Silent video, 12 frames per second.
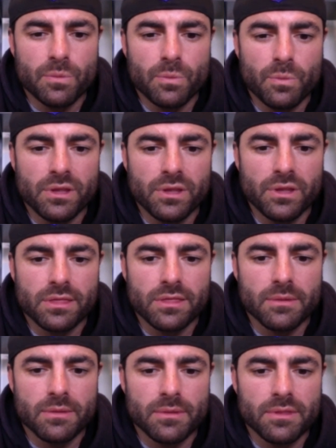with
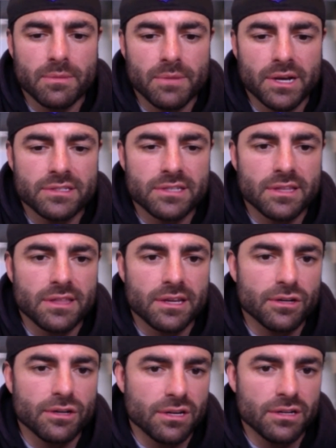the the mindset that
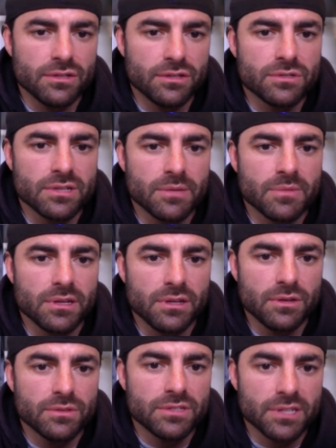you're going to do something
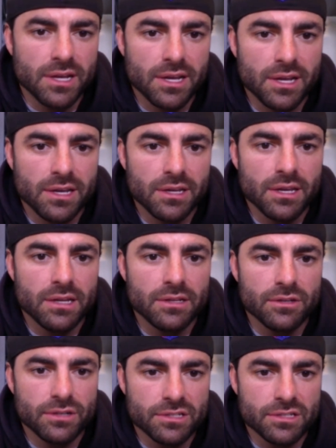new today and
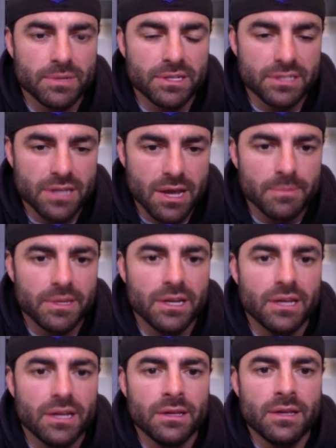you're going to spend time in
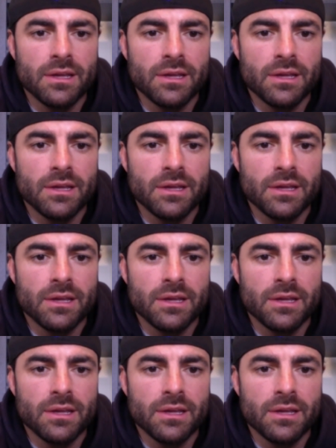it